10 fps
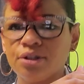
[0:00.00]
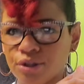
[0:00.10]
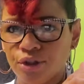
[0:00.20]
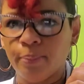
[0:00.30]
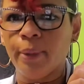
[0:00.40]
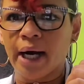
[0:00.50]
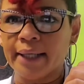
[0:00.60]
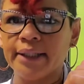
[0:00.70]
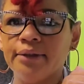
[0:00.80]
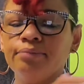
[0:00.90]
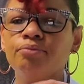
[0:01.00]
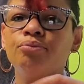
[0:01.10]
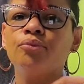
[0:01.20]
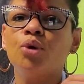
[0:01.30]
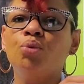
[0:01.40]
your body,
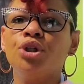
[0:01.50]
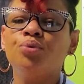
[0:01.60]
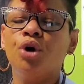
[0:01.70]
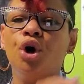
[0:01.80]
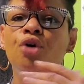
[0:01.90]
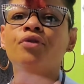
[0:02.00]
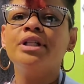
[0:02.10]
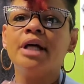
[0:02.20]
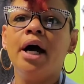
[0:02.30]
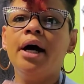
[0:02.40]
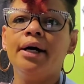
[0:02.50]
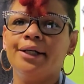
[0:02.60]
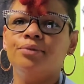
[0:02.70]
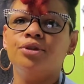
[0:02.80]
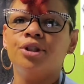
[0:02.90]
which will over
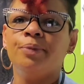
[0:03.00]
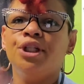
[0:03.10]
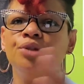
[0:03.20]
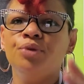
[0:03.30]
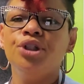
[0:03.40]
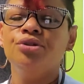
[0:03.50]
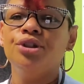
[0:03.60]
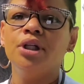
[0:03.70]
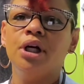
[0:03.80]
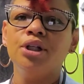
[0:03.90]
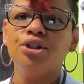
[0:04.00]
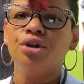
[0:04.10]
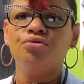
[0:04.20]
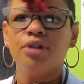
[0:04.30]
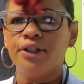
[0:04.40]
time, especially when you're young, you
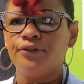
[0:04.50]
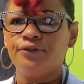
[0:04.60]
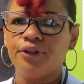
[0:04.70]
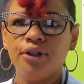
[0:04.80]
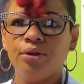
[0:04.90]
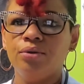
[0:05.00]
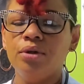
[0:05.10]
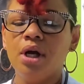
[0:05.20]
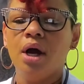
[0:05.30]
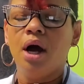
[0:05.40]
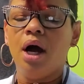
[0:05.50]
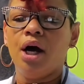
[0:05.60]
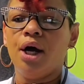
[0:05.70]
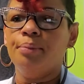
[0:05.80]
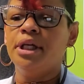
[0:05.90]
don't really feel
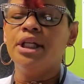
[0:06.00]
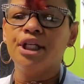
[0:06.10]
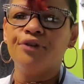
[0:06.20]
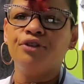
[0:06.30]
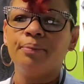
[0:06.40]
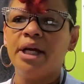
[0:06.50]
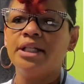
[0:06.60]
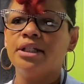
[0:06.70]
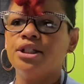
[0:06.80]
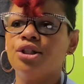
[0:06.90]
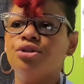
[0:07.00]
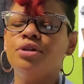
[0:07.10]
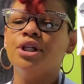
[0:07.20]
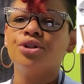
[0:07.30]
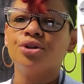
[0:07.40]
any inflammation until you
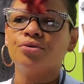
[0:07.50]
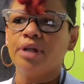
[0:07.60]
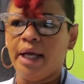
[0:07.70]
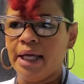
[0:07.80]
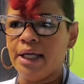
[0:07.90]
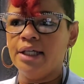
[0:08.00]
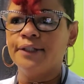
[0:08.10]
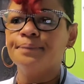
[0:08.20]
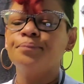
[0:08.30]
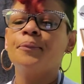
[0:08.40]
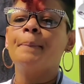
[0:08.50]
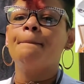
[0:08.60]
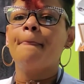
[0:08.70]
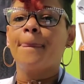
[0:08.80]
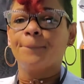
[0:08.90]
get a certain age.
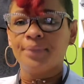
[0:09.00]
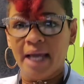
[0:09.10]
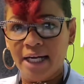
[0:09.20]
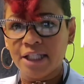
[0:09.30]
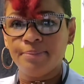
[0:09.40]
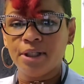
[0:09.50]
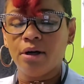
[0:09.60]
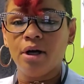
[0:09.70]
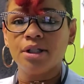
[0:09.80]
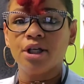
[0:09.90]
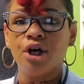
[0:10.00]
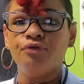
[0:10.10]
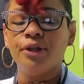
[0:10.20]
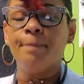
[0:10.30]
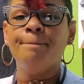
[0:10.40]
That is because of
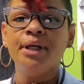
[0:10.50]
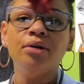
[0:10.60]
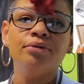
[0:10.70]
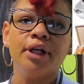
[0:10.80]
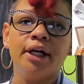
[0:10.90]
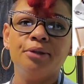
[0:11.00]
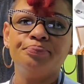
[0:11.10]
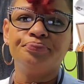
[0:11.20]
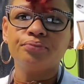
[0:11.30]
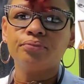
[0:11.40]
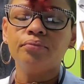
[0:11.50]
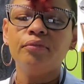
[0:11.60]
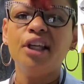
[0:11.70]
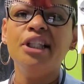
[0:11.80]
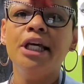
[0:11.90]
the buildup
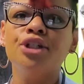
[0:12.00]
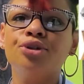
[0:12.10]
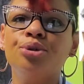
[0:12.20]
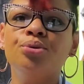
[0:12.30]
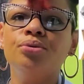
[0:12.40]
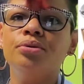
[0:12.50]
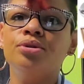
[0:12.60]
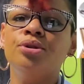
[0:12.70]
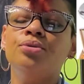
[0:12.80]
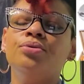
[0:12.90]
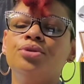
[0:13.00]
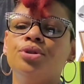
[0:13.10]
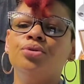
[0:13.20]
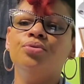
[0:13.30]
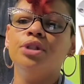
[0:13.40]
that is due
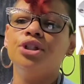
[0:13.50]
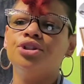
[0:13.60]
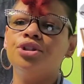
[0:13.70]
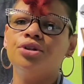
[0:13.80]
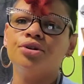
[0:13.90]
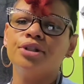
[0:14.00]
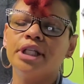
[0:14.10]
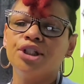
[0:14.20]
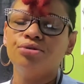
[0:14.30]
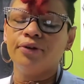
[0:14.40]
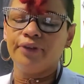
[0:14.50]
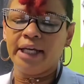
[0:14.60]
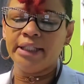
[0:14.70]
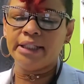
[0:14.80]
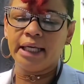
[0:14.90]
to the sugars that you have
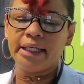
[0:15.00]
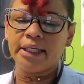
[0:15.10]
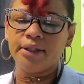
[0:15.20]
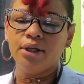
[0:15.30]
intaken